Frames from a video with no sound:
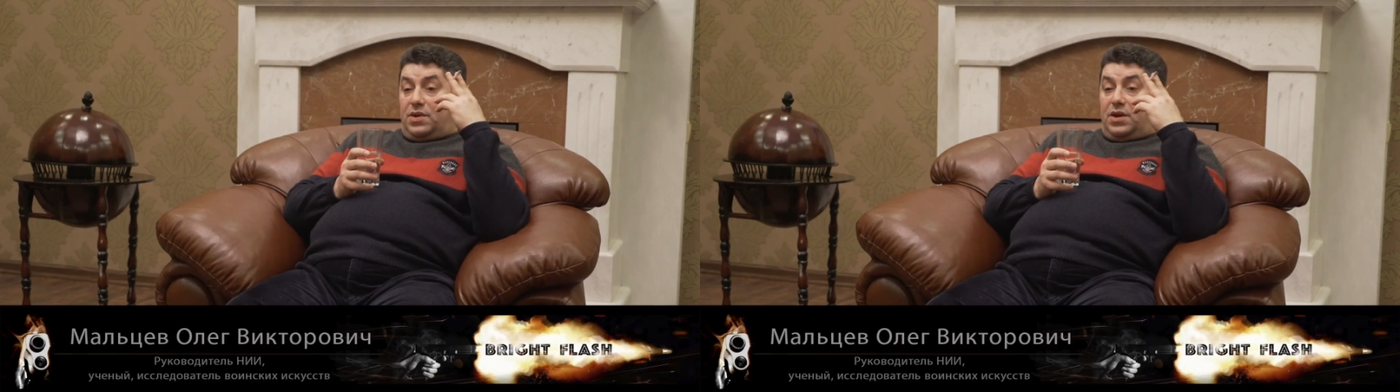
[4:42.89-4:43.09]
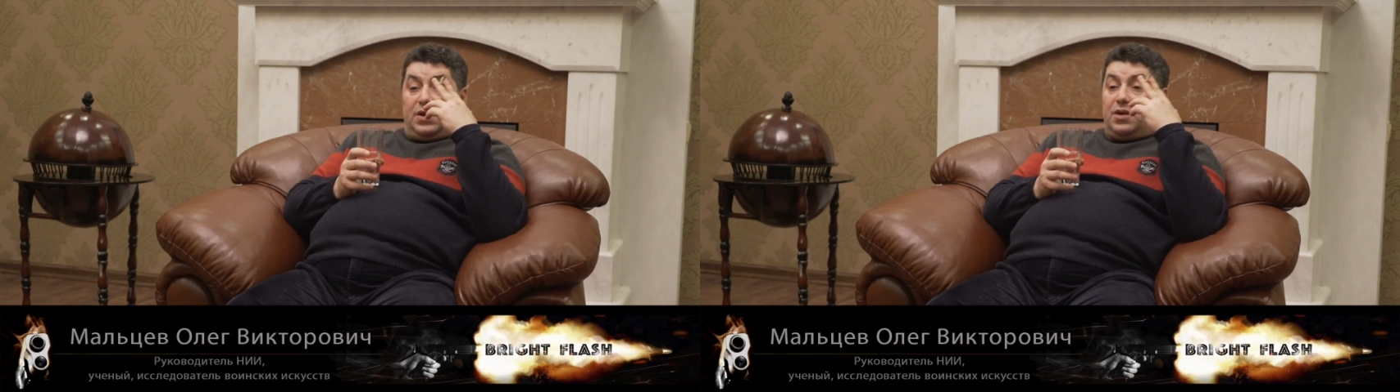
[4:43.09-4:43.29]

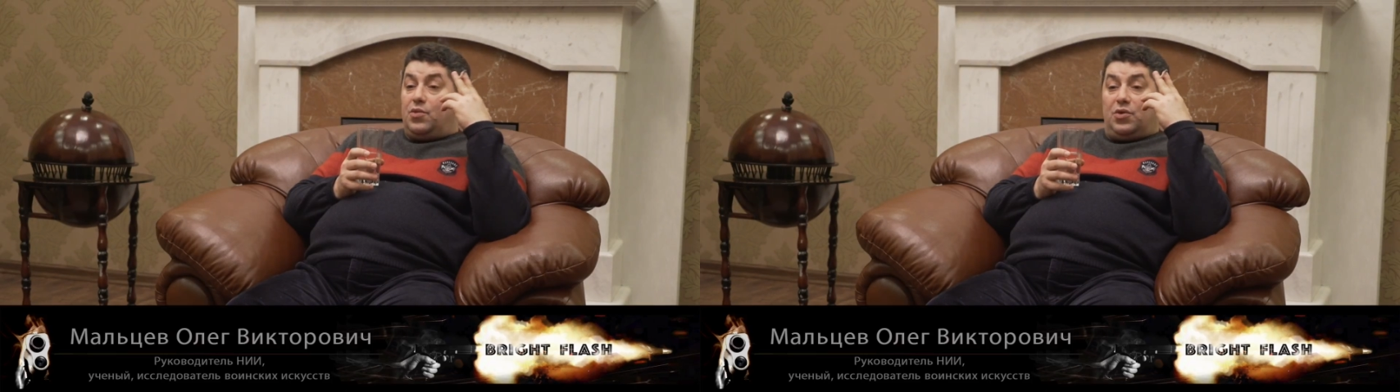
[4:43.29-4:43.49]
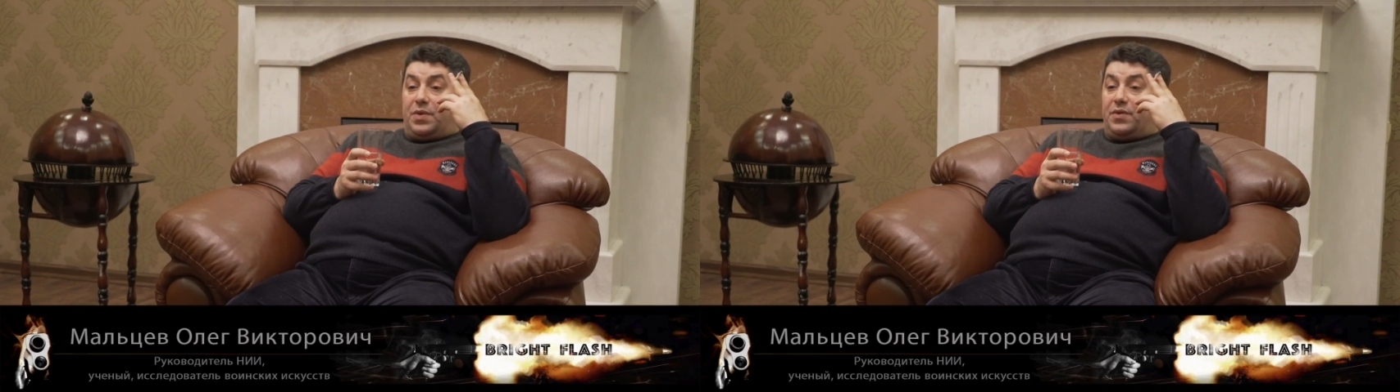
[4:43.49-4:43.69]
have a
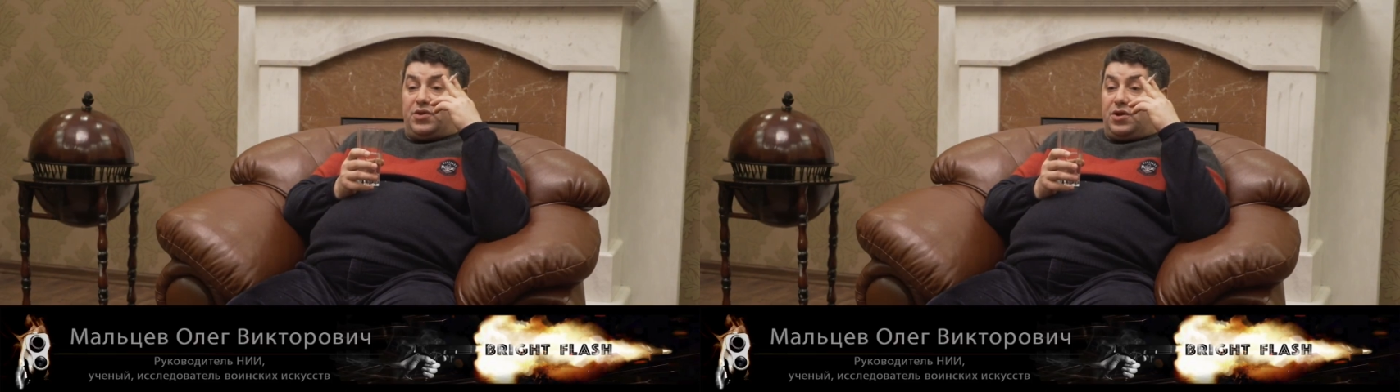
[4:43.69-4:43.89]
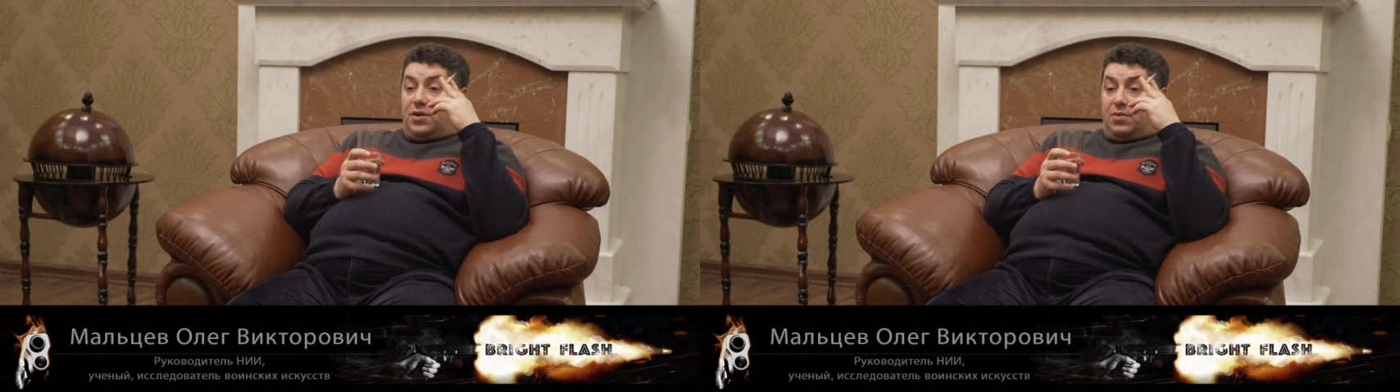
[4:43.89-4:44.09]
knife and your
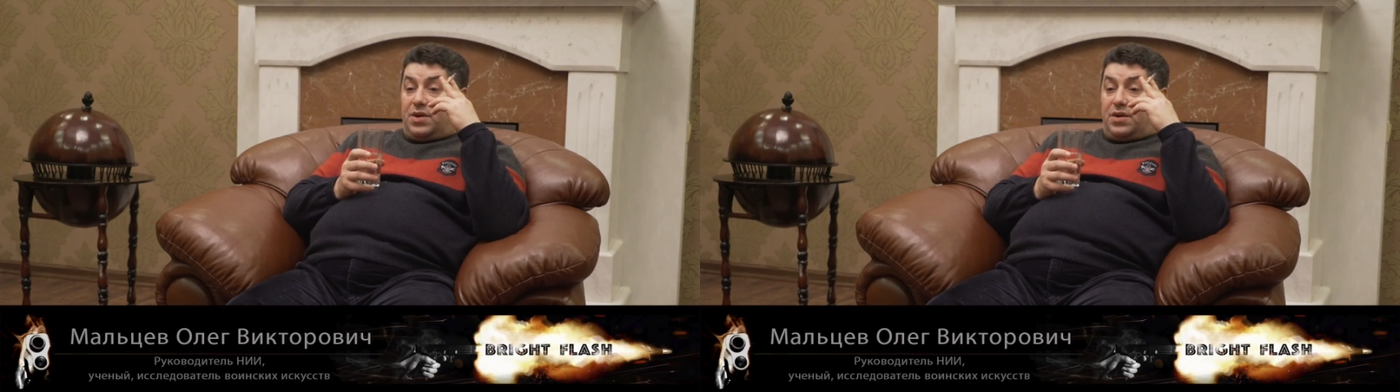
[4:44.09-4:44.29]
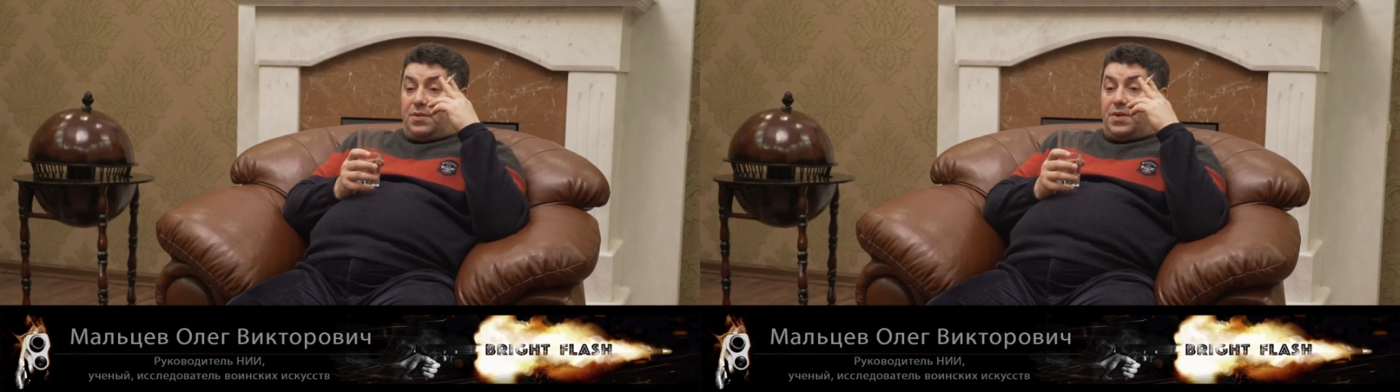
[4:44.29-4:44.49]
opponent
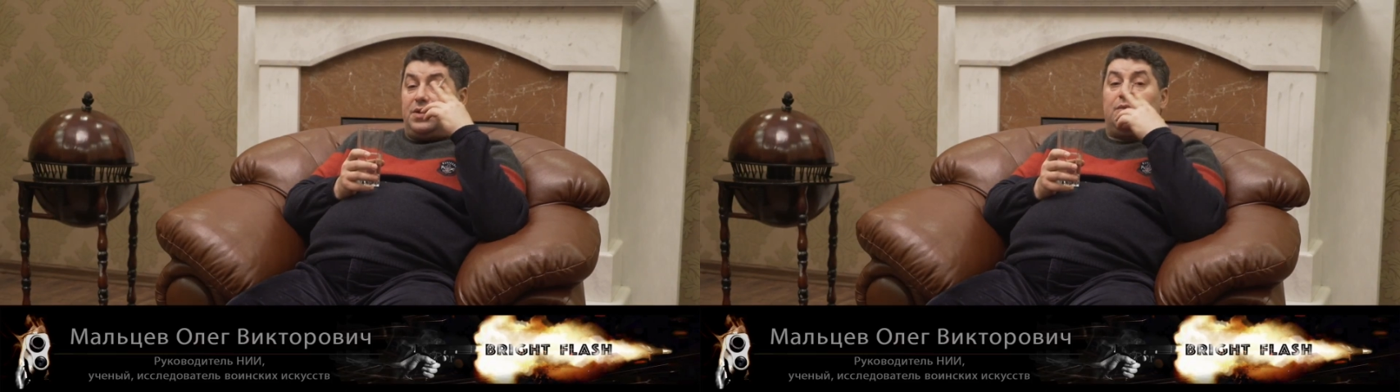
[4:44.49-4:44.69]
has a gun,